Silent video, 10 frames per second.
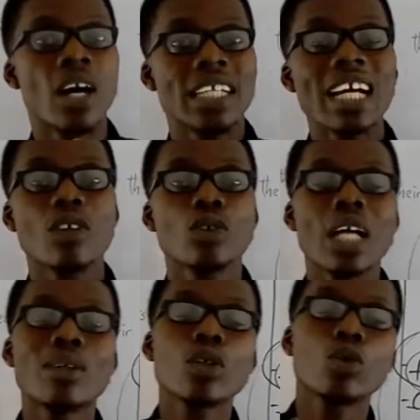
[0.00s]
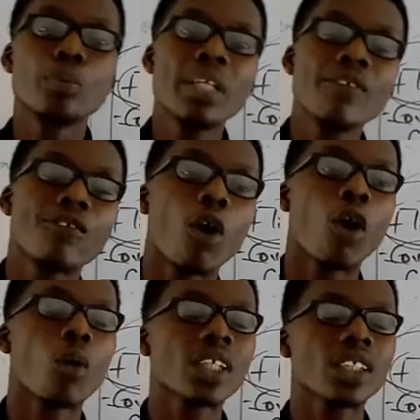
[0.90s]
That one could be
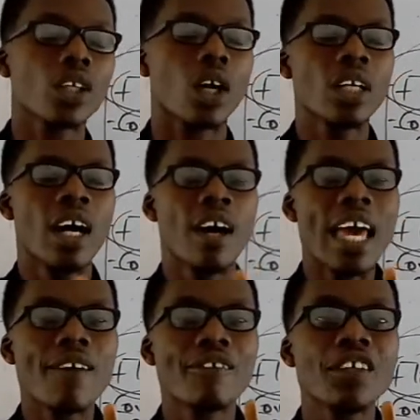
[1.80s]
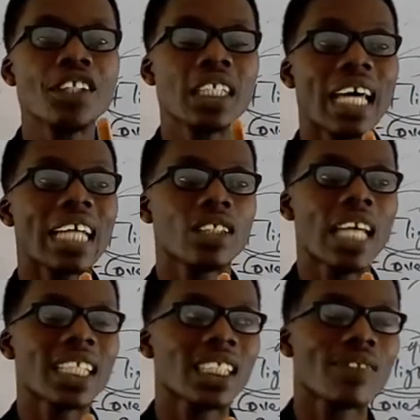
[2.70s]
for what's it called? Fish eater,
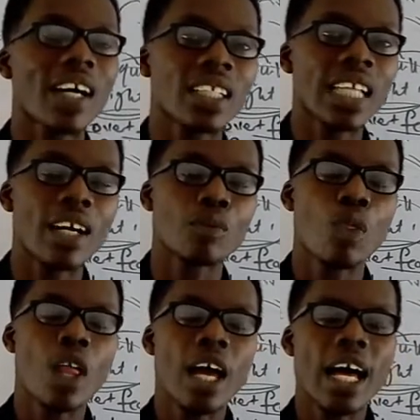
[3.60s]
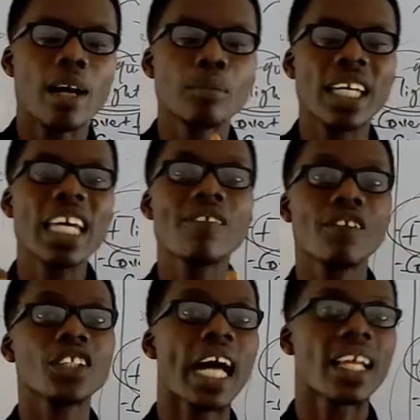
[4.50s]
as is found in
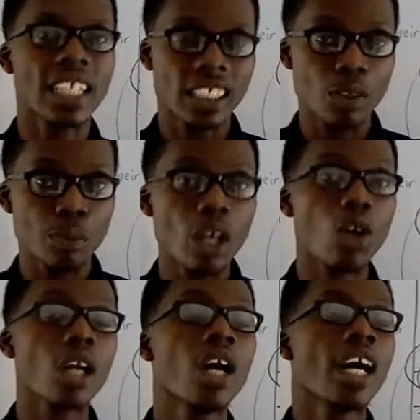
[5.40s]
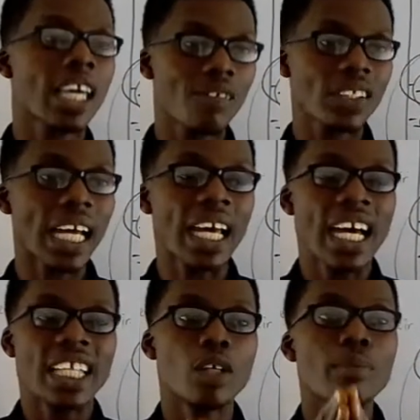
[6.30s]
kingfisher. There's a bird called kingfisher.
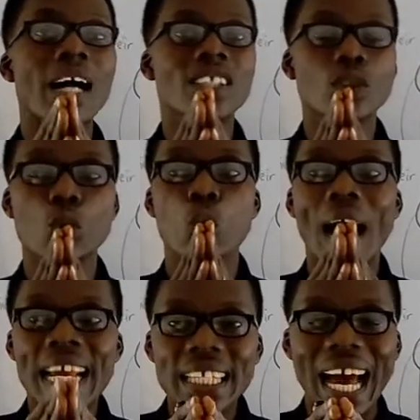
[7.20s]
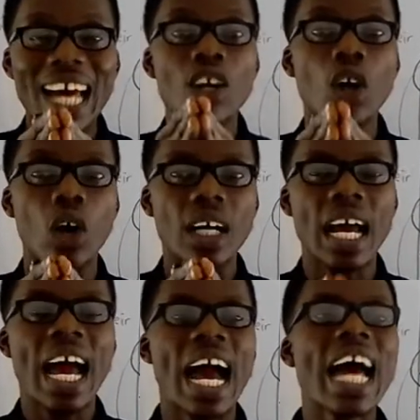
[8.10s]
The mouth is wide and long,
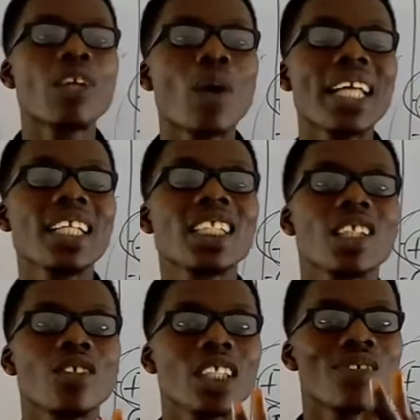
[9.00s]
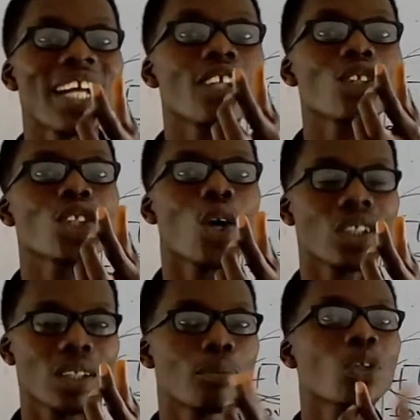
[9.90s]
and when it's very
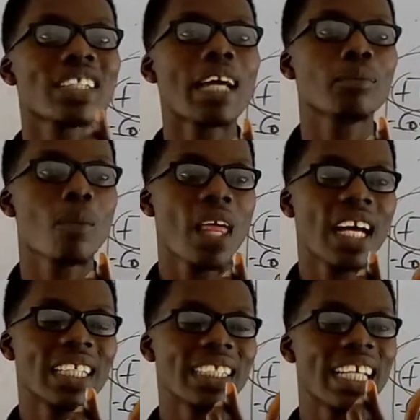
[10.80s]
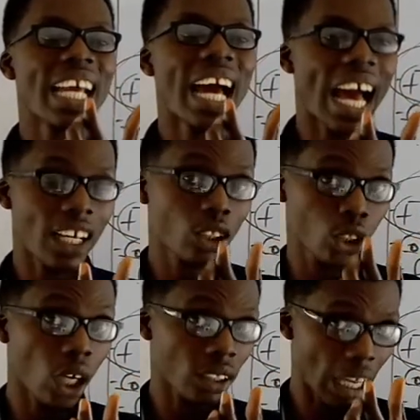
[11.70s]
short, most time they are
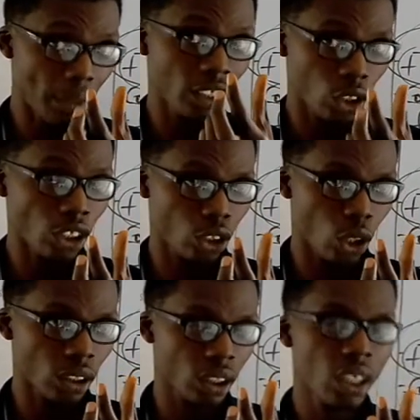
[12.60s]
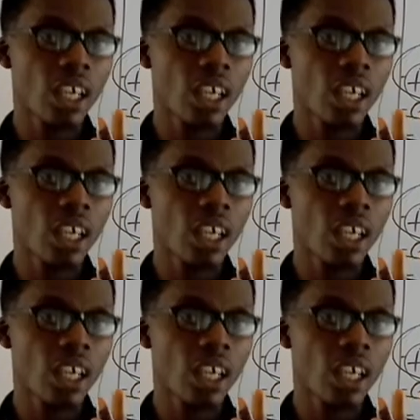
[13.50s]
short. I mean, just short.